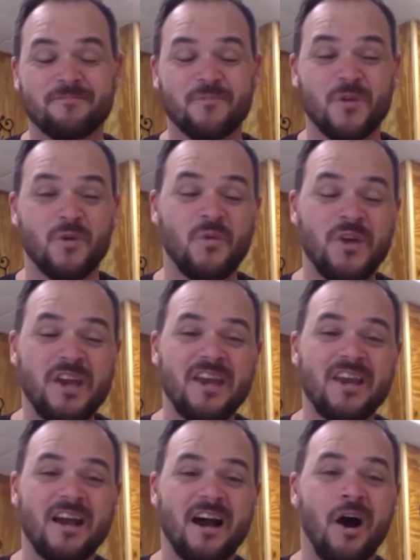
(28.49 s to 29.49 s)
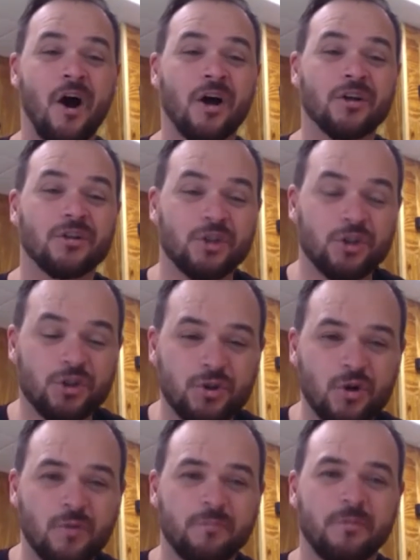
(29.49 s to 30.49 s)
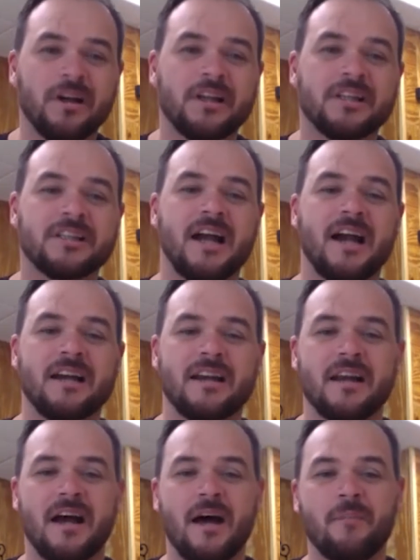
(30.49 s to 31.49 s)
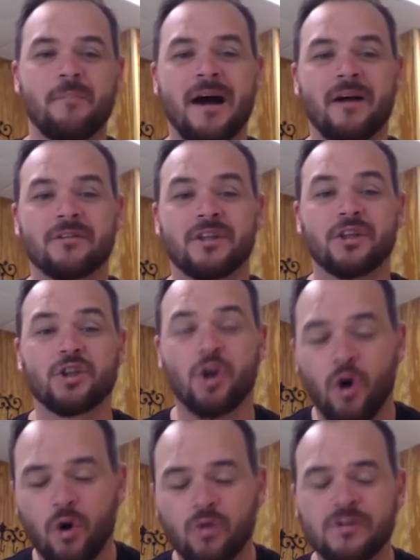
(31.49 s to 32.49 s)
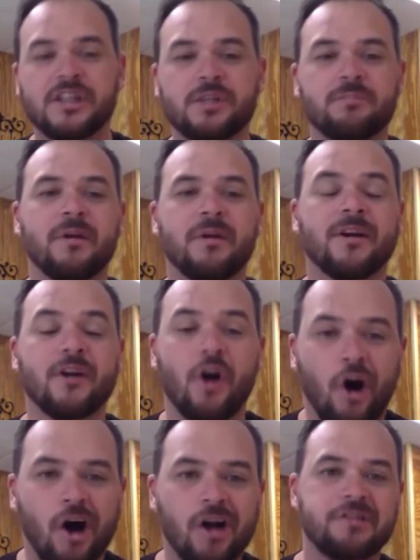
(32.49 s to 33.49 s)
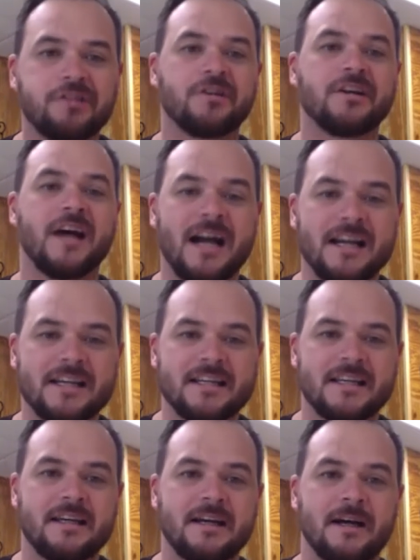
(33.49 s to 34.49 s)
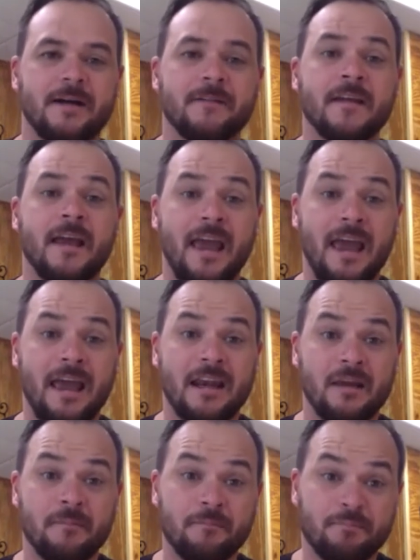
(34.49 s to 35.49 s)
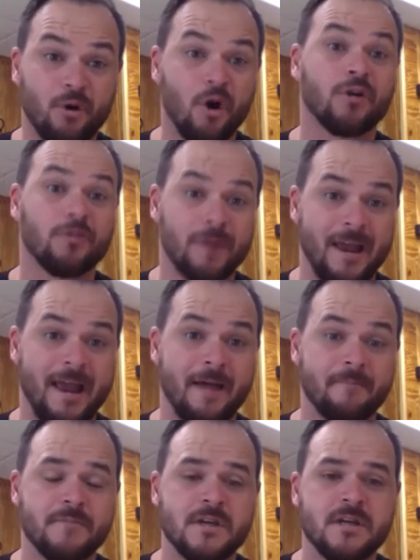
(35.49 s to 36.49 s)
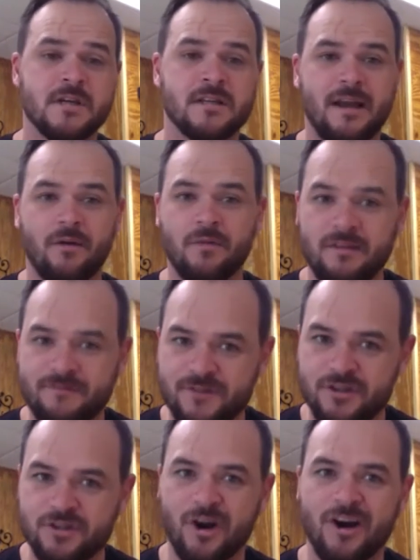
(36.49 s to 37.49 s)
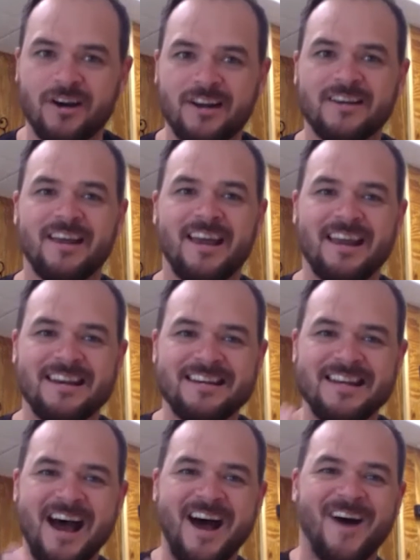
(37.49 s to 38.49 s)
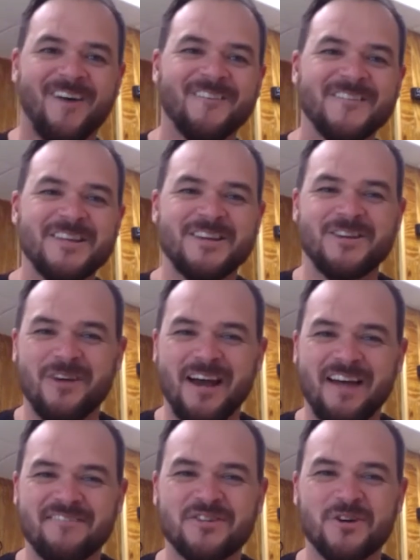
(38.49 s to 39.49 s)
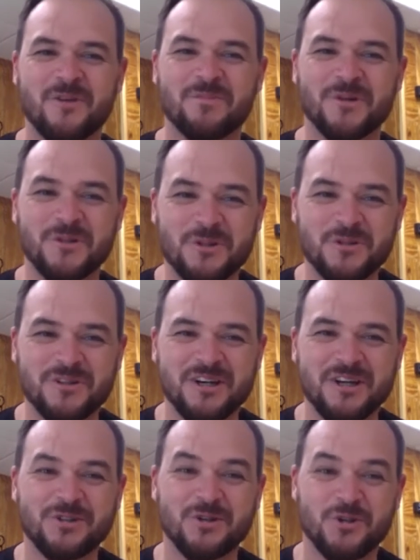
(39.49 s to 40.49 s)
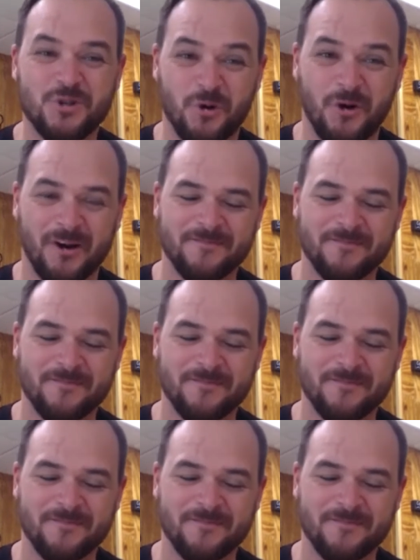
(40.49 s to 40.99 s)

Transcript: We are super excited about this Holy Spirit authored idea and program that we've started, and now you have the opportunity to join.